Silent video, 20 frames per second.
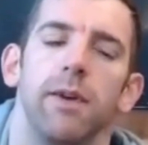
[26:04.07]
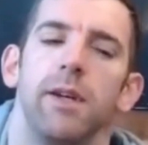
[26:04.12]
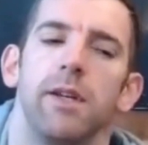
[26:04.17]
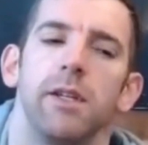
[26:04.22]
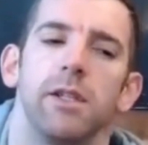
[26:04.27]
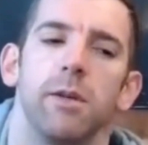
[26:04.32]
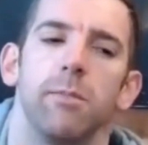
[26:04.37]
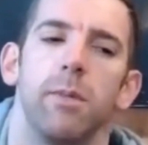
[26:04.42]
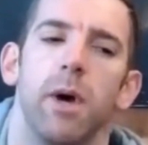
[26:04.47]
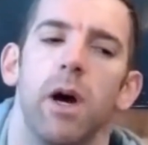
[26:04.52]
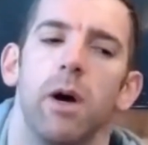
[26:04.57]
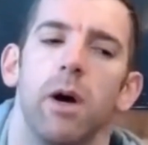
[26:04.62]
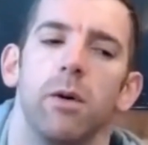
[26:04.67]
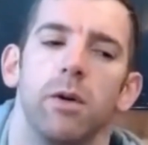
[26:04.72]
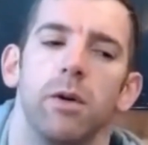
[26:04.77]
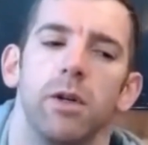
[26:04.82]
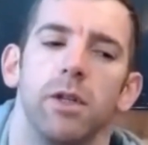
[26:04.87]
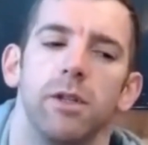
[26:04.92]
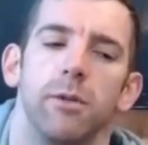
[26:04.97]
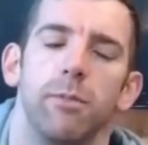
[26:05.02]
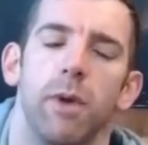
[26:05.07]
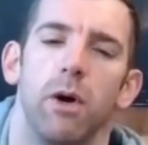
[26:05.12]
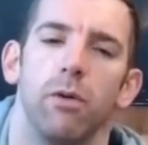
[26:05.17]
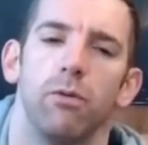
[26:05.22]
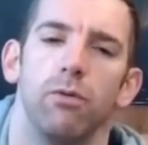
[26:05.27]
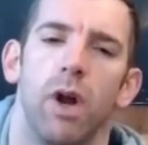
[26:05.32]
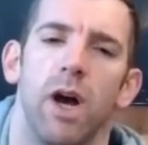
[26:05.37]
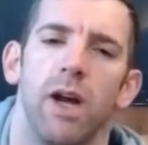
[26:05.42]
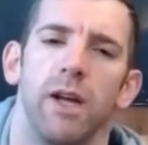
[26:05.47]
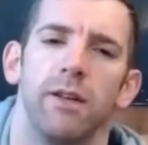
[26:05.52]
is about
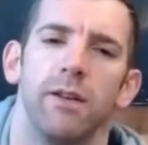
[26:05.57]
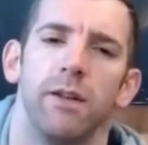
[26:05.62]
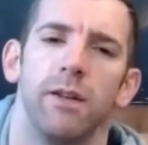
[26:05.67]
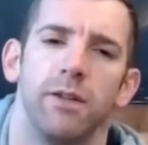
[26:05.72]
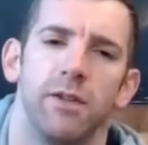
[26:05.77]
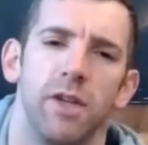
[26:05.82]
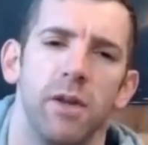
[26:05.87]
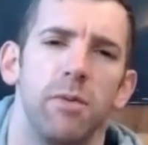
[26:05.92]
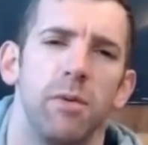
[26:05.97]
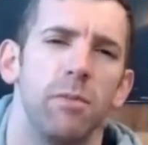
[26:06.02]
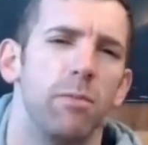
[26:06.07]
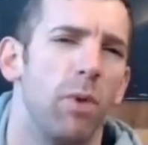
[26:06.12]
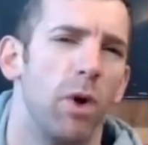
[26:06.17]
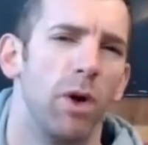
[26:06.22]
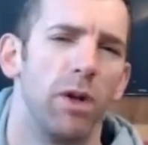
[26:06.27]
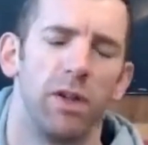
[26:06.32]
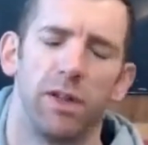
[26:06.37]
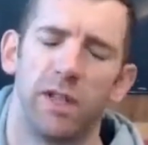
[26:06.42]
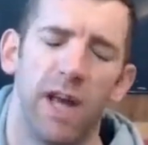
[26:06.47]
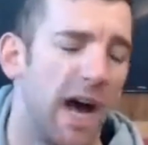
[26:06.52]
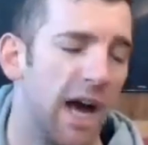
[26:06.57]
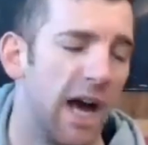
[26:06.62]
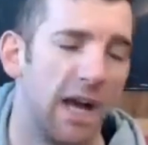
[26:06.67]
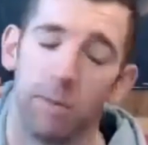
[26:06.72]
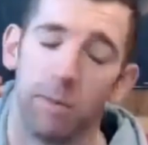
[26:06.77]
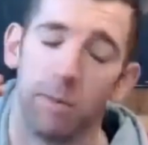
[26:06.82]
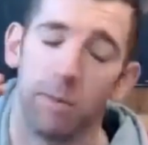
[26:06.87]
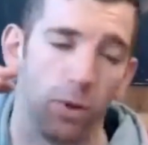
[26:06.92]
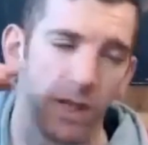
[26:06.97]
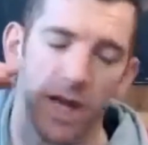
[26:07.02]
right, the tipping point.
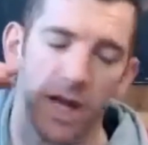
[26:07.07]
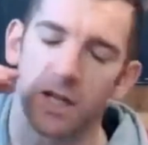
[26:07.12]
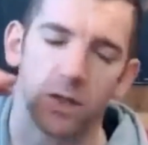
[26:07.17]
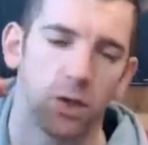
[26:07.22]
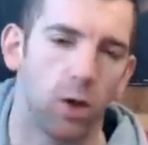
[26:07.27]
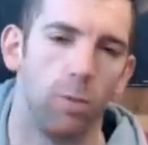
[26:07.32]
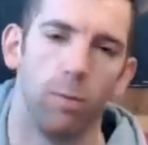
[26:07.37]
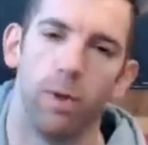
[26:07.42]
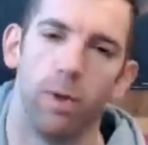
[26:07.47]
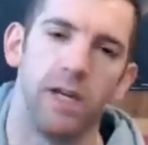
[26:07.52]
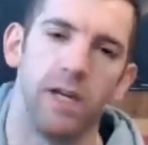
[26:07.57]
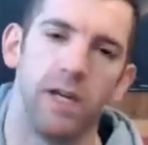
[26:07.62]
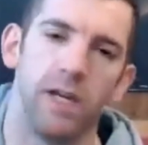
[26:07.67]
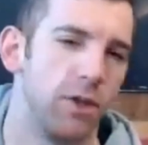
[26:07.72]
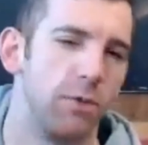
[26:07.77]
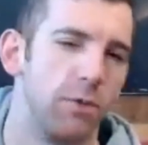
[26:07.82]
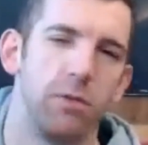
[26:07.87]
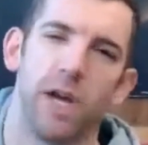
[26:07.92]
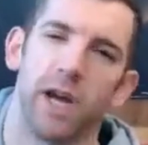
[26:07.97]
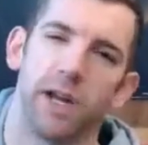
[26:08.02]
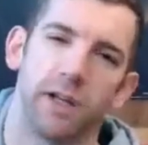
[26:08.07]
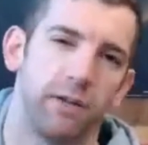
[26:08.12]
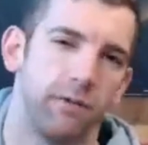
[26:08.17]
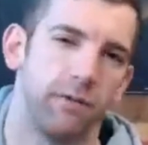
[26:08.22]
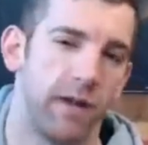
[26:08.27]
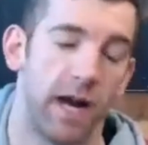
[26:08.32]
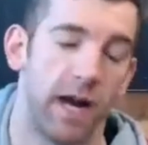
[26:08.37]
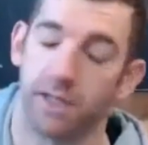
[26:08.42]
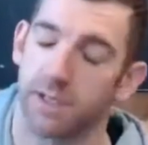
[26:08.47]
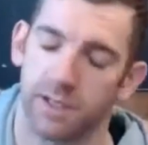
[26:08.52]
But that's completely
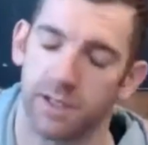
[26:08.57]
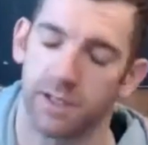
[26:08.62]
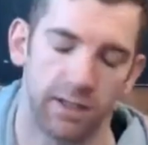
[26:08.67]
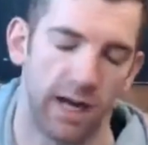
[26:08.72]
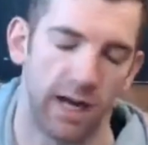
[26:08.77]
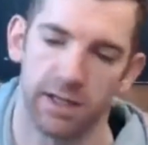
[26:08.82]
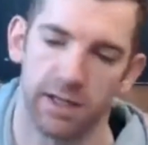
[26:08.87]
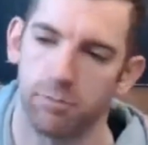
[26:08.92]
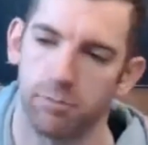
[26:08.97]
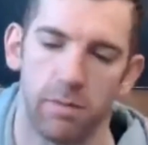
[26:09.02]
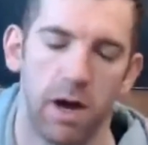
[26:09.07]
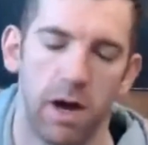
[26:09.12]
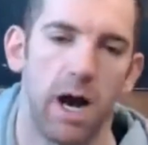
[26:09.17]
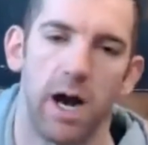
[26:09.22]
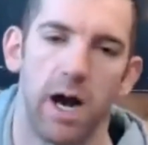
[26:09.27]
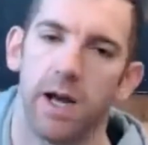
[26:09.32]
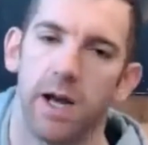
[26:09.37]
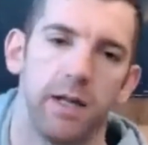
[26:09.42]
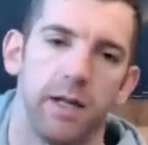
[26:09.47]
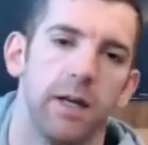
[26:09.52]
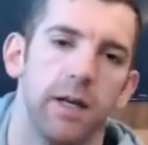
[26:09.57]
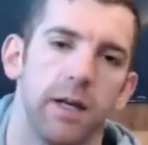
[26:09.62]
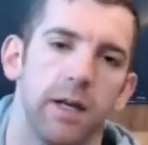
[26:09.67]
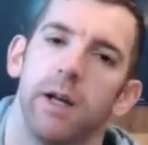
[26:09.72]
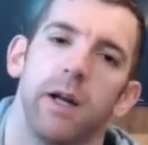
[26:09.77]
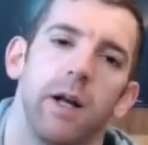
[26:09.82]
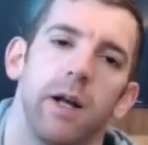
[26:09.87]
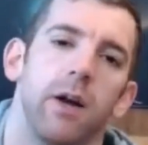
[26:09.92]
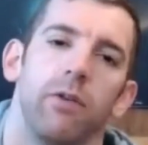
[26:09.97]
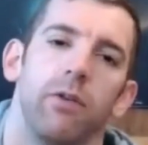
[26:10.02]
subjective. That's my
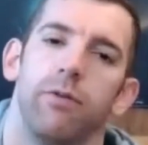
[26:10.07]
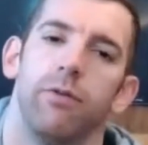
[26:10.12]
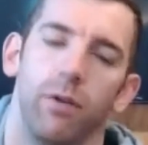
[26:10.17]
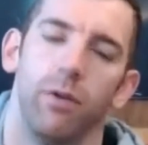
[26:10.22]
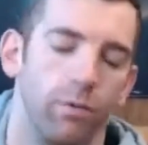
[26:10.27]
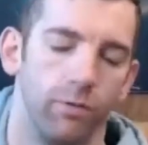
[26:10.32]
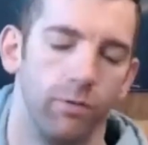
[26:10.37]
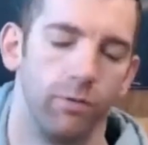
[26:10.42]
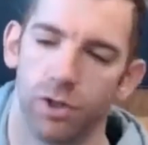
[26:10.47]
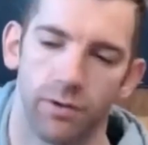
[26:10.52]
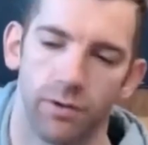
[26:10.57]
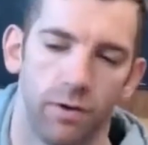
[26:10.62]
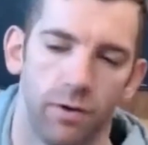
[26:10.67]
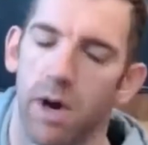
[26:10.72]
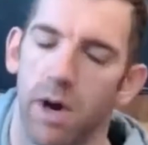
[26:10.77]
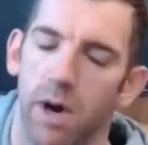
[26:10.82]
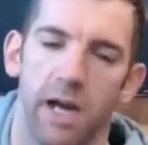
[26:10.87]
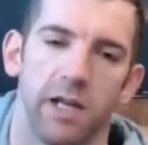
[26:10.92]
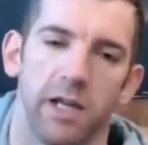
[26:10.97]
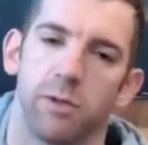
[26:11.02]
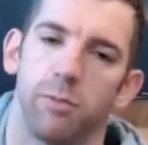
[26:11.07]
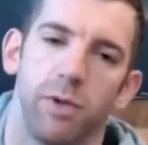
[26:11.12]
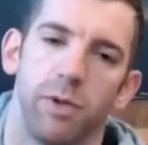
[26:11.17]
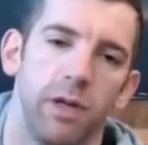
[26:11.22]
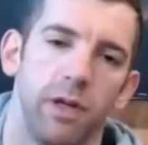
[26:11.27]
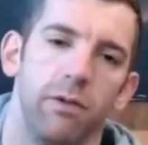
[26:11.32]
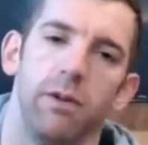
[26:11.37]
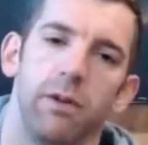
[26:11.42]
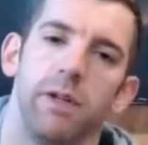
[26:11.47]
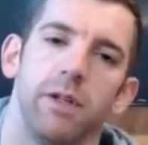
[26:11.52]
from my
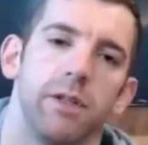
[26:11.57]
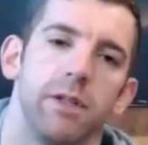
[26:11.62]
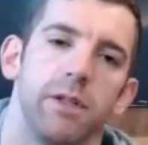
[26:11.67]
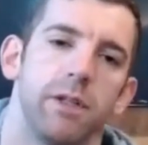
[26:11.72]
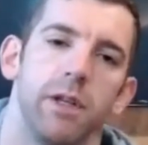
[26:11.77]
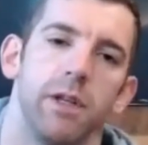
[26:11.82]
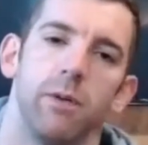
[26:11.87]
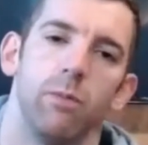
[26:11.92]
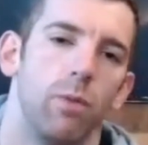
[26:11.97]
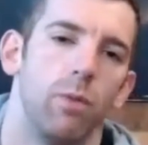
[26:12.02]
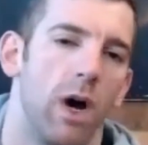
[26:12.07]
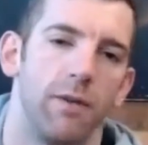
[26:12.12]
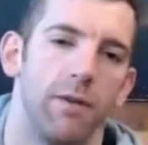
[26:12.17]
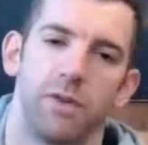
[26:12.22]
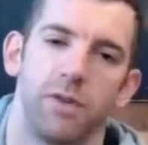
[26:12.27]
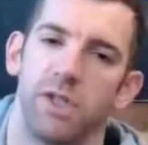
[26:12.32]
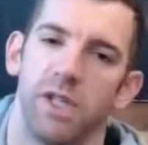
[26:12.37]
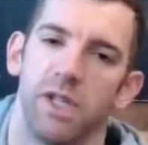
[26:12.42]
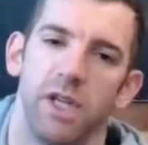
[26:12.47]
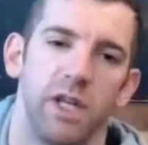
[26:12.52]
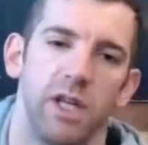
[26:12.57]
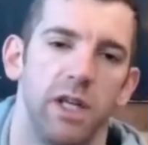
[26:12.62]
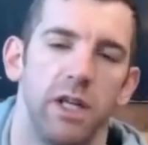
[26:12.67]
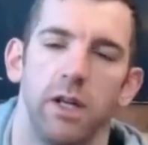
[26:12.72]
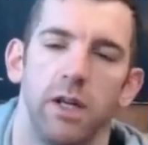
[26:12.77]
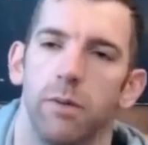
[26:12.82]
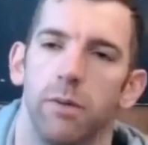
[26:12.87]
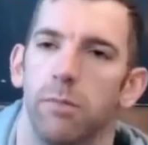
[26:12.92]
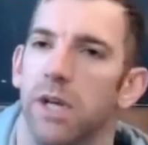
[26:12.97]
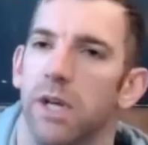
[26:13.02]
experience and what I've
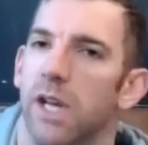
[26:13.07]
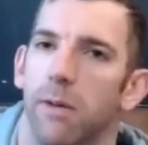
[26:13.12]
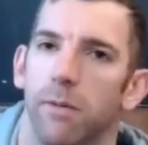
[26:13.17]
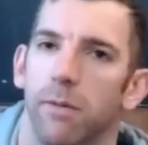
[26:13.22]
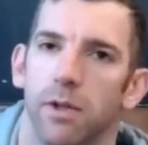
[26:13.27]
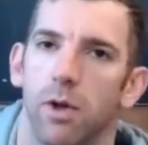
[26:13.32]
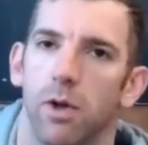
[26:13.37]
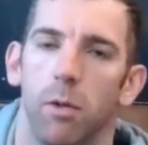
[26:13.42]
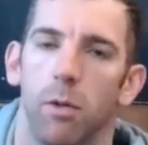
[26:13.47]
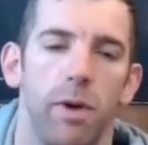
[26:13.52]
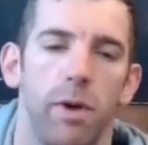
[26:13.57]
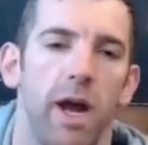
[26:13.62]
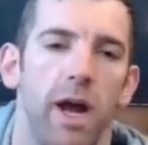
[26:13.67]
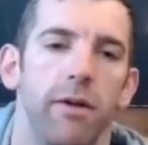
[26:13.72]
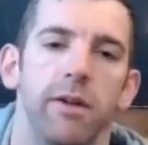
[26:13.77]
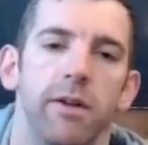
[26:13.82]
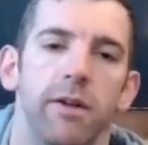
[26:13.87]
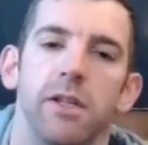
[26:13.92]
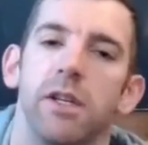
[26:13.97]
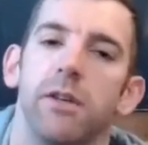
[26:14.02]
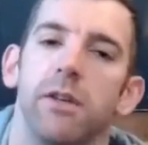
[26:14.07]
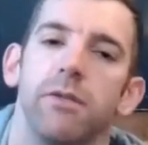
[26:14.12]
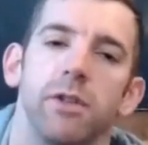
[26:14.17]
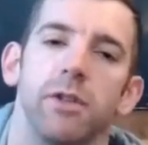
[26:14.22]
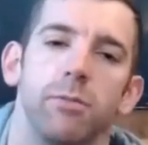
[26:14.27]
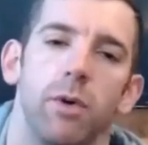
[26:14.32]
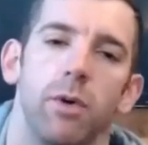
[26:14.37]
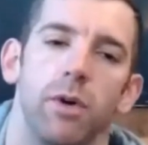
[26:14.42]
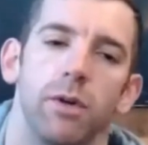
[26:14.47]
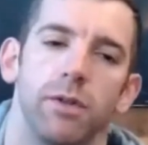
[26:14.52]
seen and being able to compare it to different
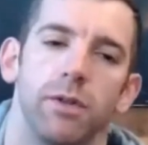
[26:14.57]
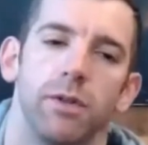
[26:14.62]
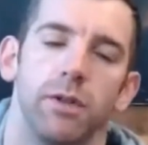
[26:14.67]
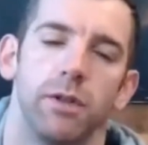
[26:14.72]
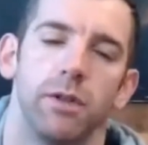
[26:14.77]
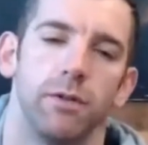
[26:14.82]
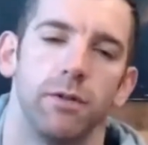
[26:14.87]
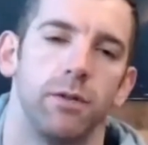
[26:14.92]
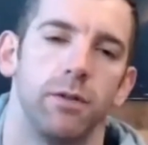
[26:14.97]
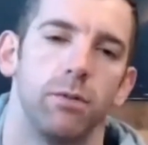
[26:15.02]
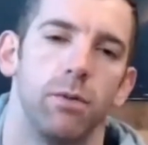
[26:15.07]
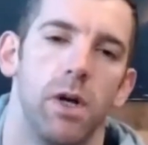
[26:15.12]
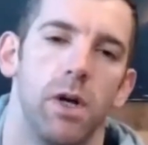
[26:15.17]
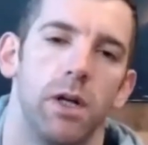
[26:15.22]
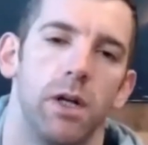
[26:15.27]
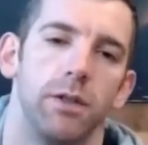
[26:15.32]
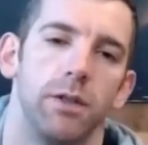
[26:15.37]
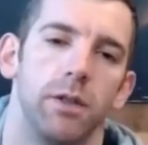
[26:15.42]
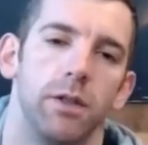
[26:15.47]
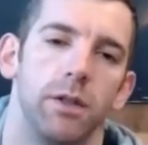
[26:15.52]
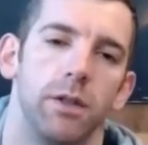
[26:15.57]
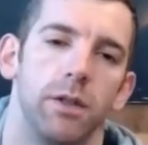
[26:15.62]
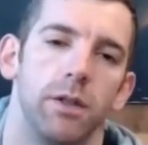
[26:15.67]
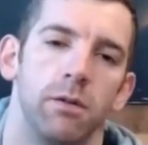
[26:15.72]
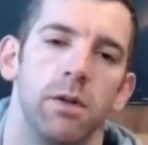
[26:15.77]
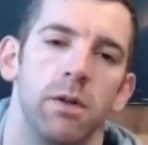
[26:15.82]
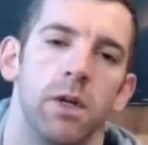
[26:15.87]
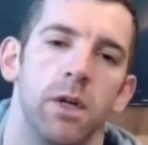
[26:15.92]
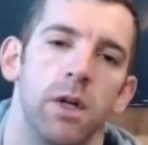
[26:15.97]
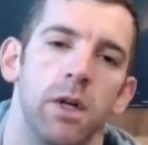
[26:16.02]
sports and stuff as well, you know.
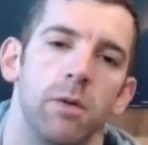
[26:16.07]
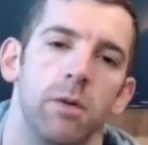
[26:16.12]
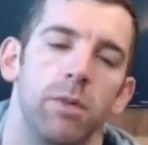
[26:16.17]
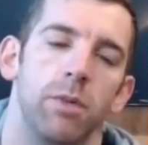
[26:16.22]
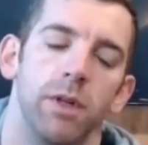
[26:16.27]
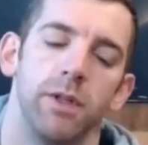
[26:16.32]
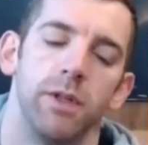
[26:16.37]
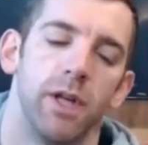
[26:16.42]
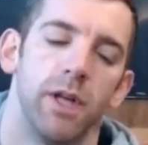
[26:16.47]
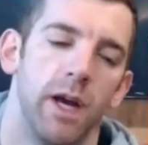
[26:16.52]
But